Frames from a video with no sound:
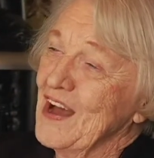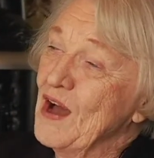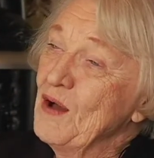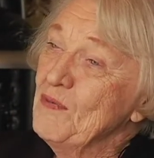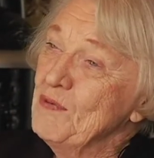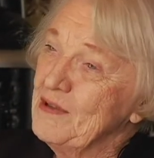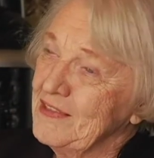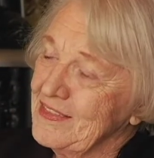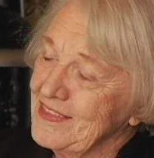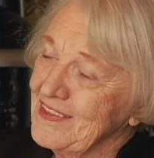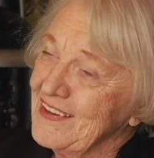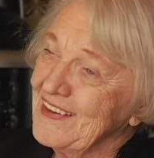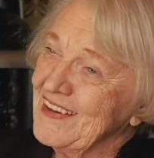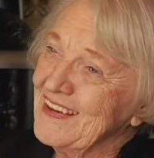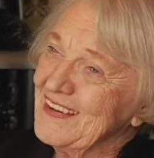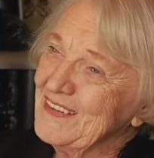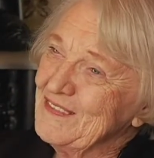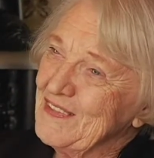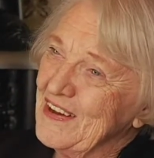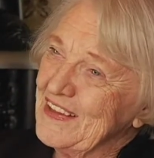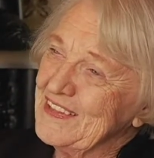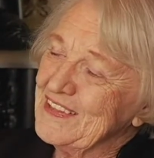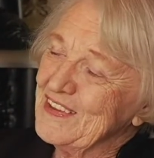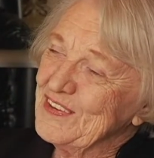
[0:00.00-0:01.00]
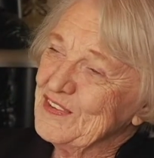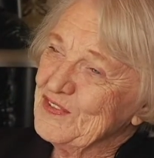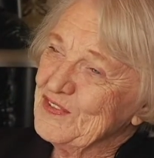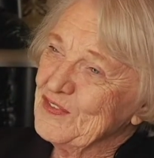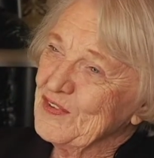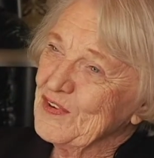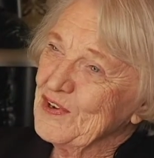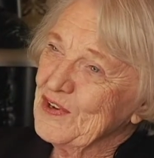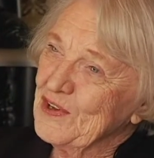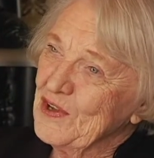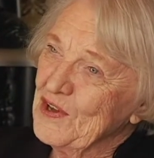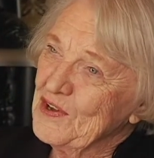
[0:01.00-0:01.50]
I'll be thinking about this
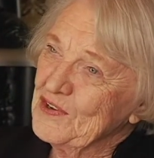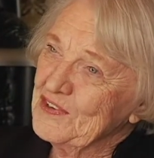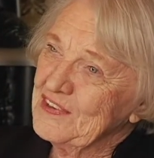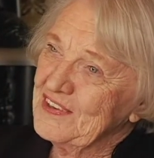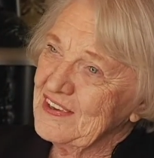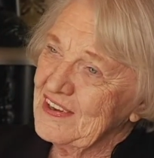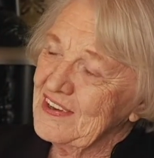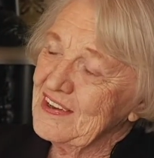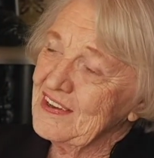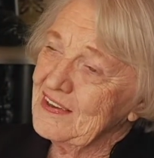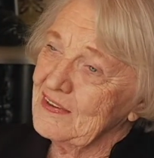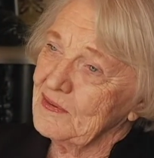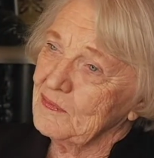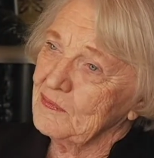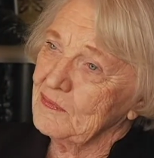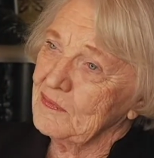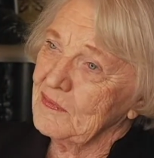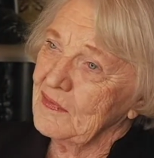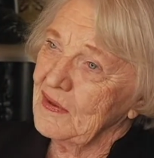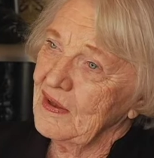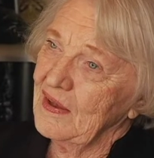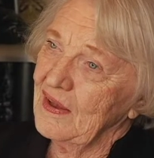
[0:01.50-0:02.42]
for a long time